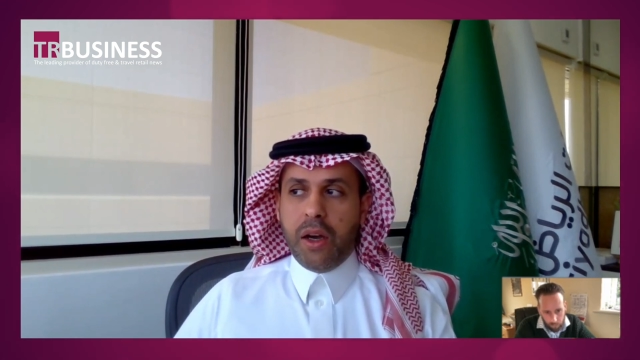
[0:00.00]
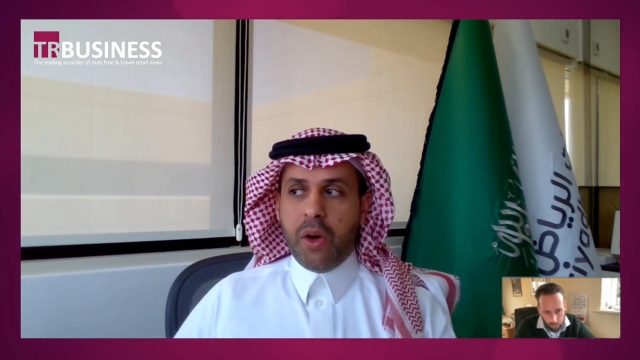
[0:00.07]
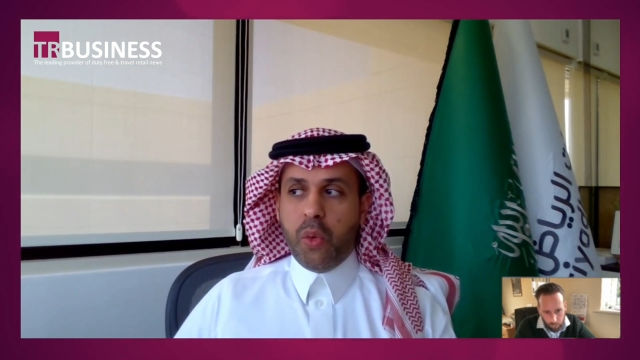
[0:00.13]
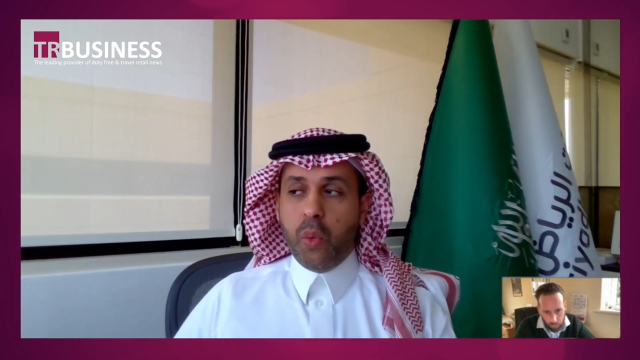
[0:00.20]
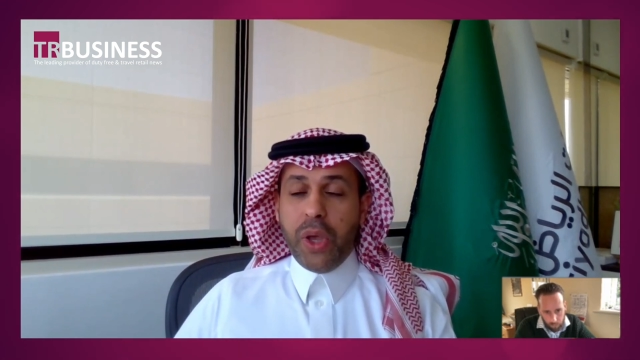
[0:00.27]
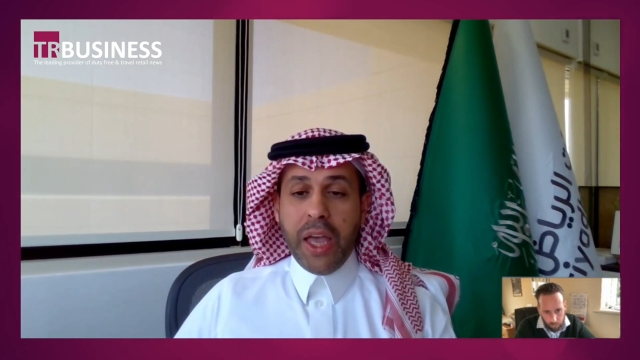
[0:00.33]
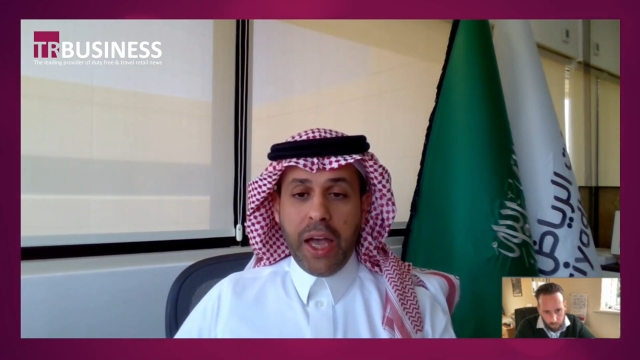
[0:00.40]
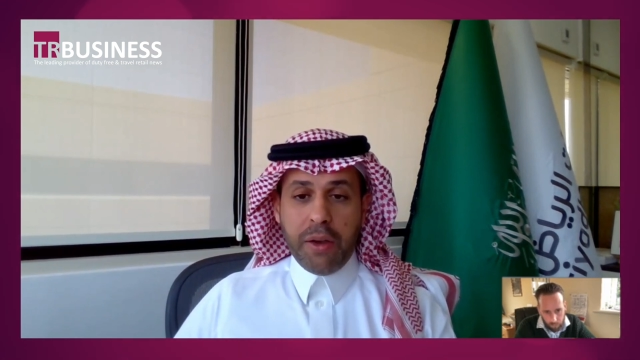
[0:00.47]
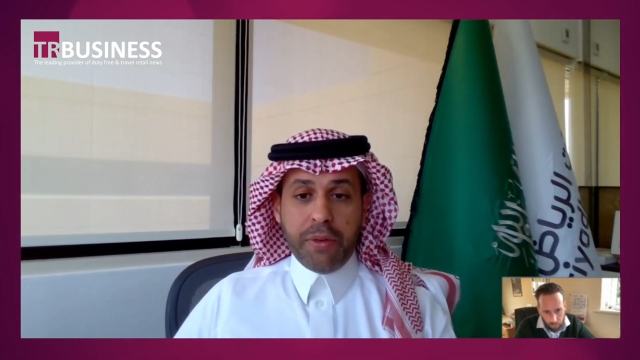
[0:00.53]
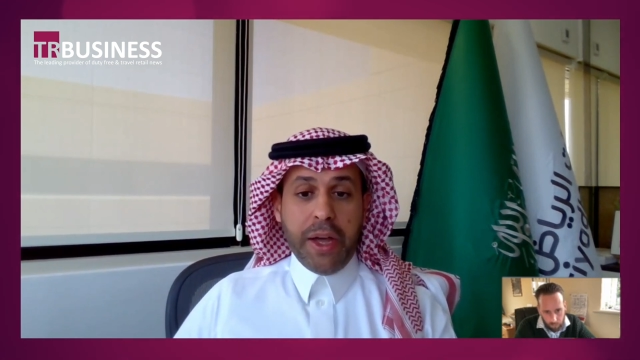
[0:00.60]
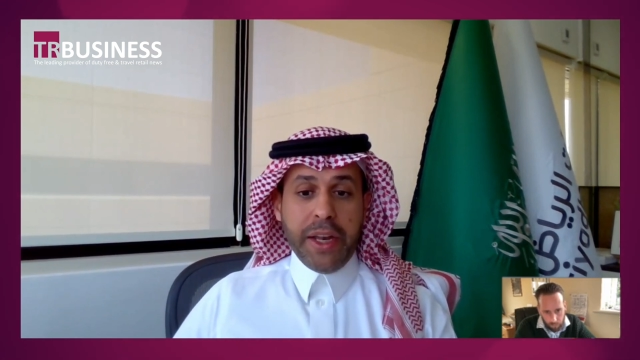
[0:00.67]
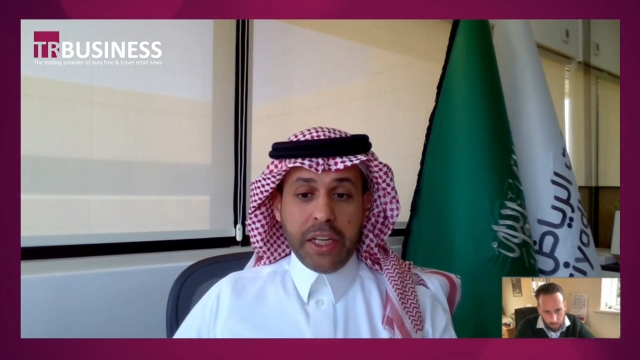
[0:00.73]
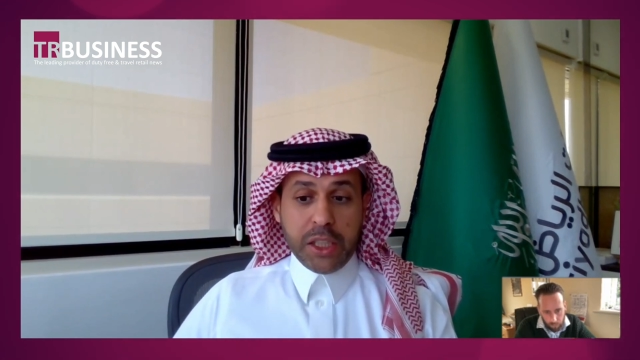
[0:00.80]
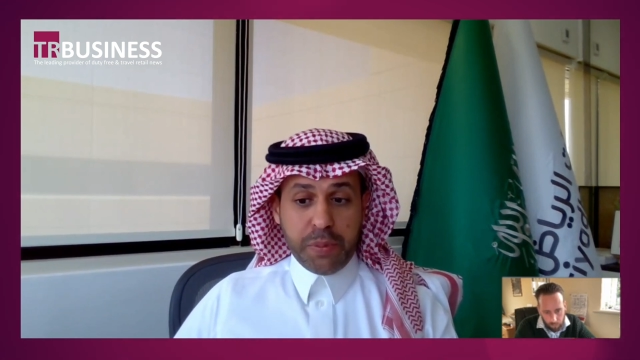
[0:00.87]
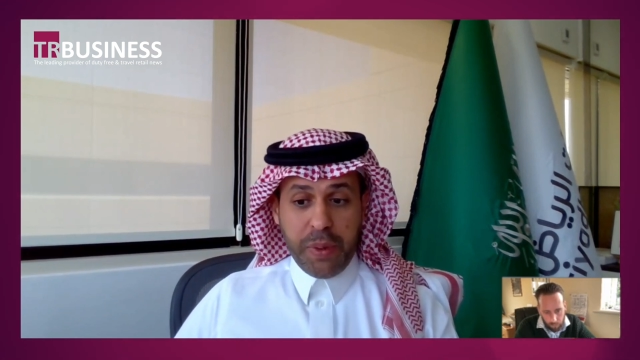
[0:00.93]
We have an
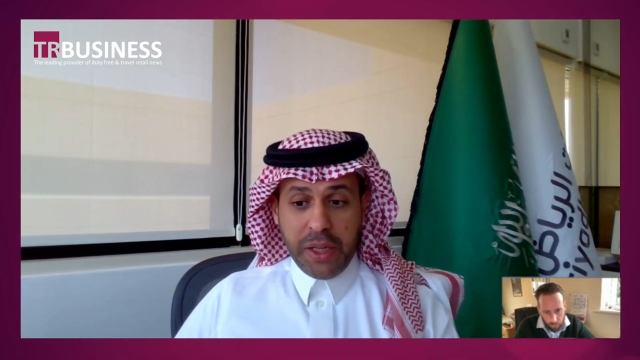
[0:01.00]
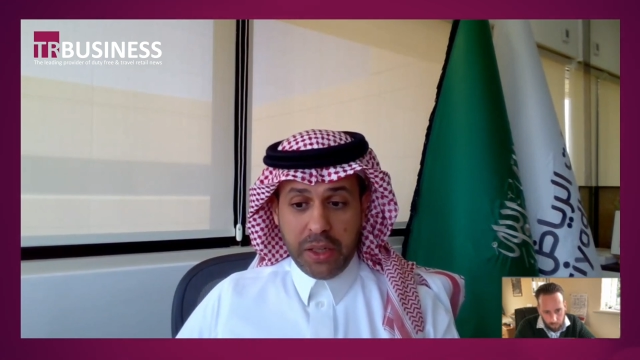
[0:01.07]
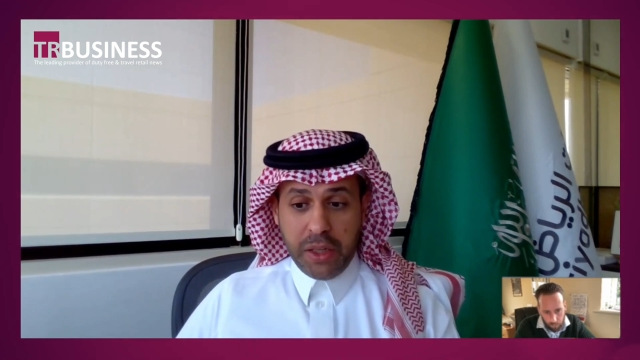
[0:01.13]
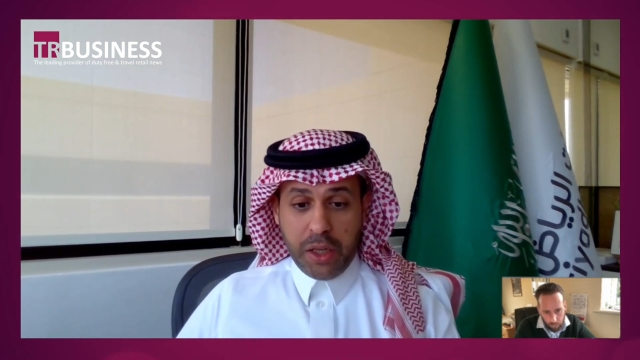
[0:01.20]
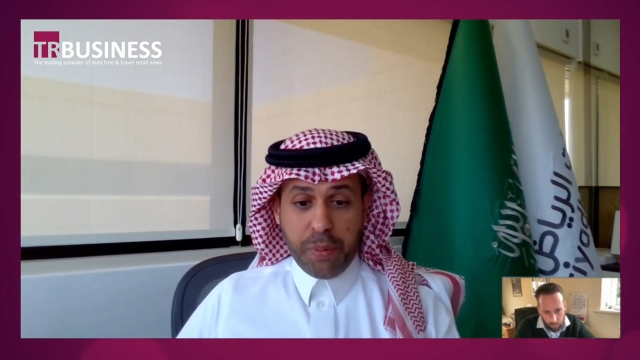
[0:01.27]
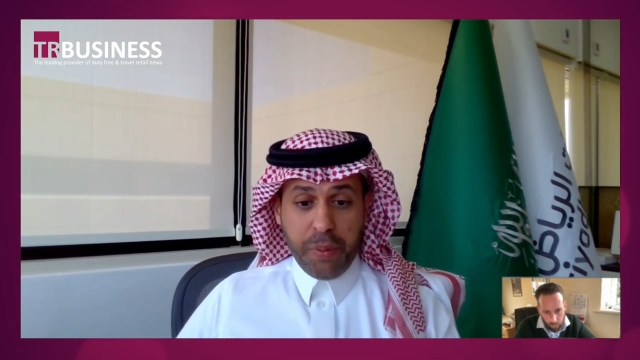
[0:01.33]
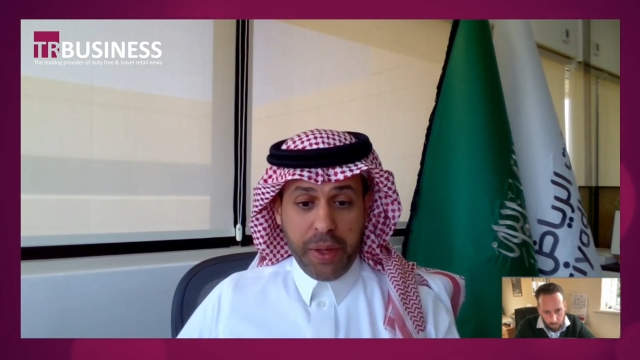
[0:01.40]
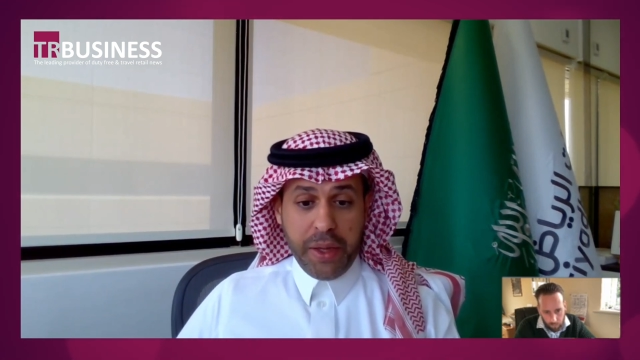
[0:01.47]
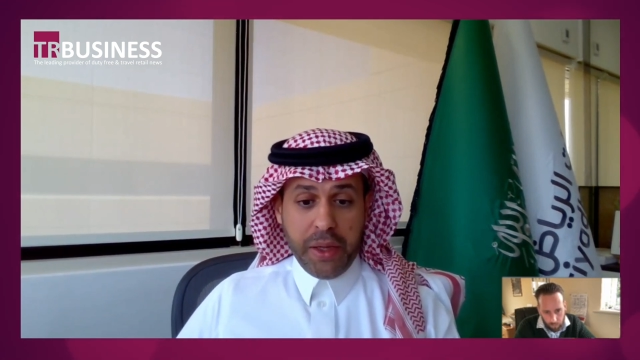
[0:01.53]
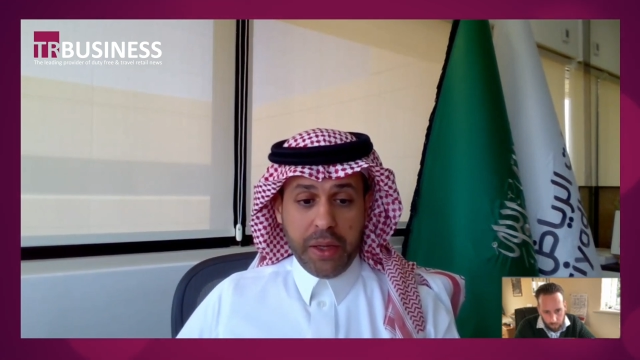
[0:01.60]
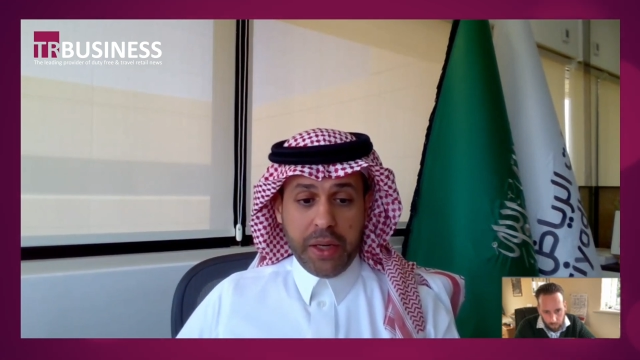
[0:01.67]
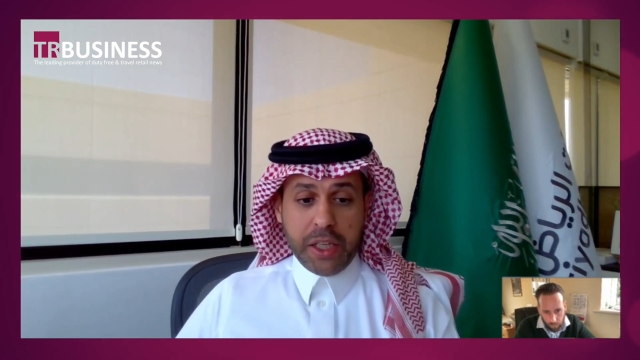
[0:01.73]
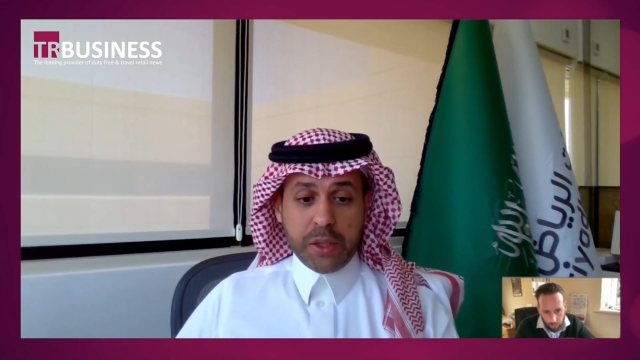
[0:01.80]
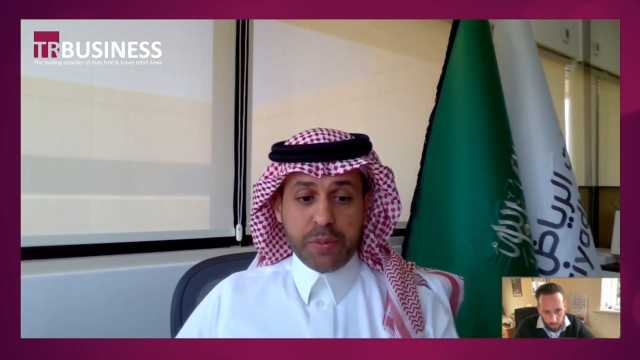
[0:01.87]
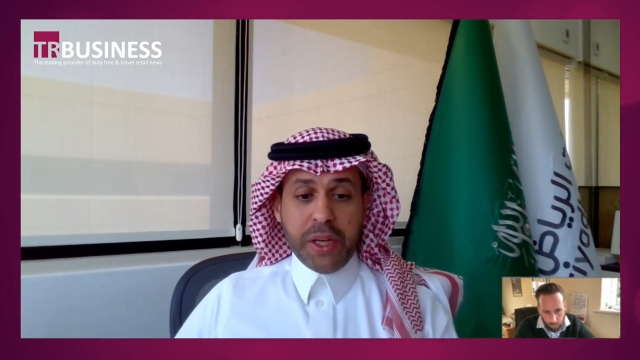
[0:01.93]

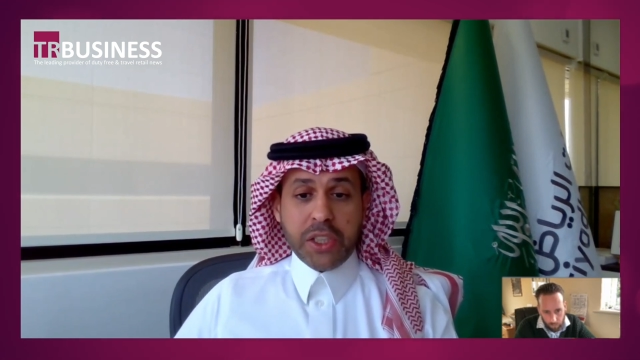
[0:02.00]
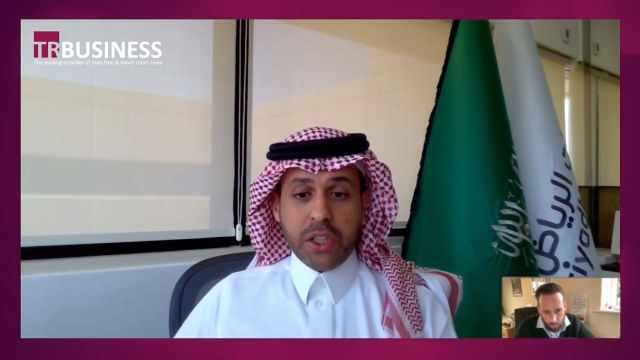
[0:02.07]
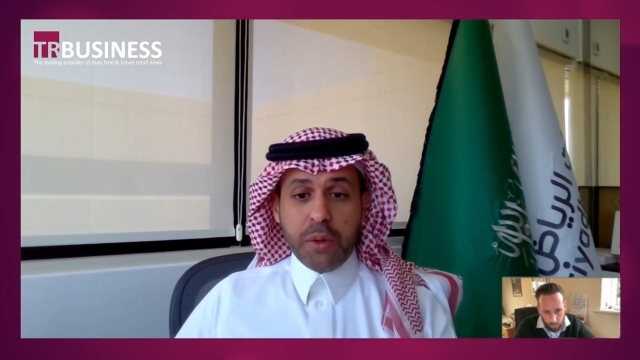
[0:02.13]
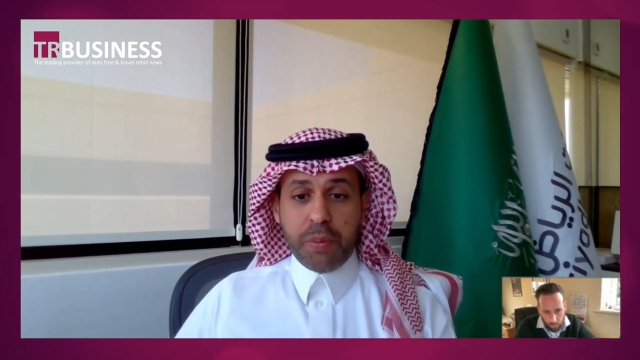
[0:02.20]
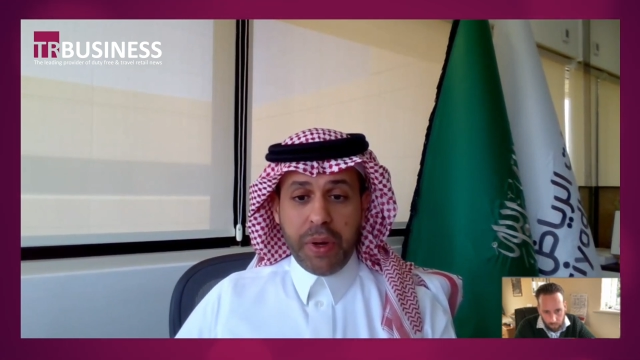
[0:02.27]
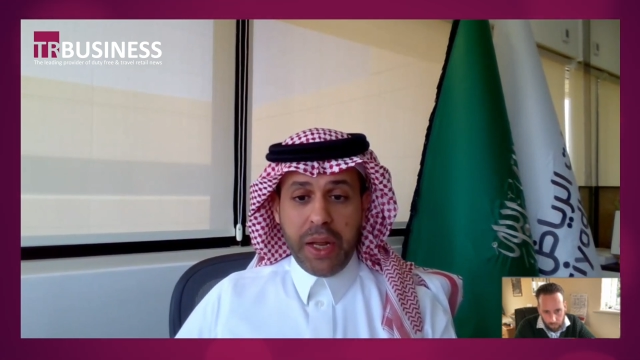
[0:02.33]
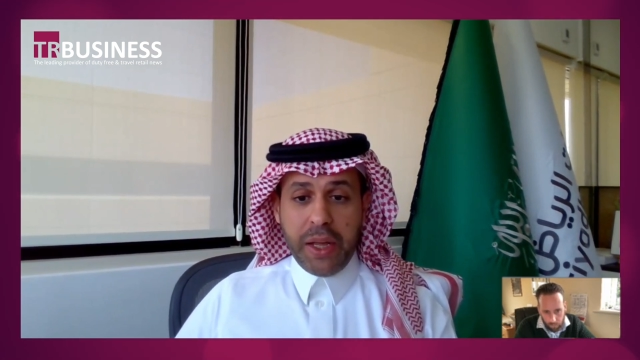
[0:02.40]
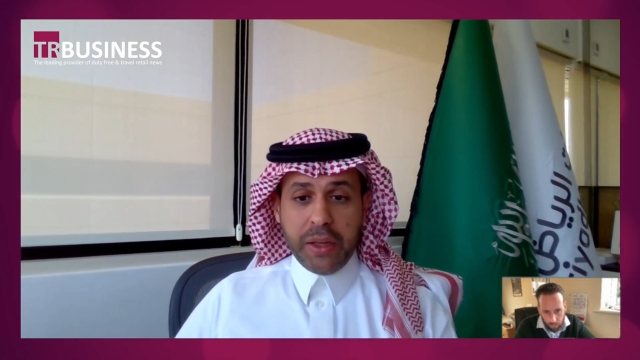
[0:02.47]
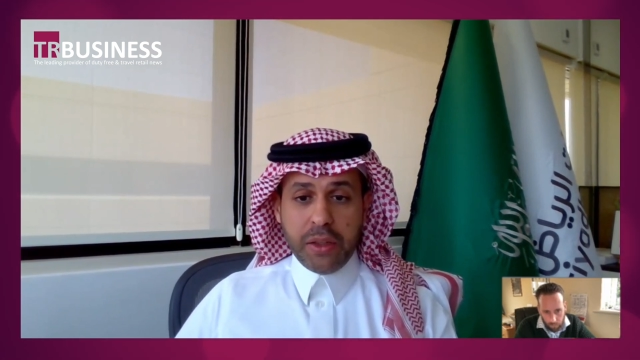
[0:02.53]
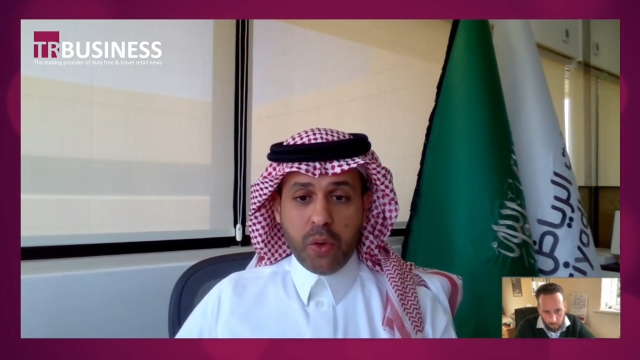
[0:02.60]
expansion plan.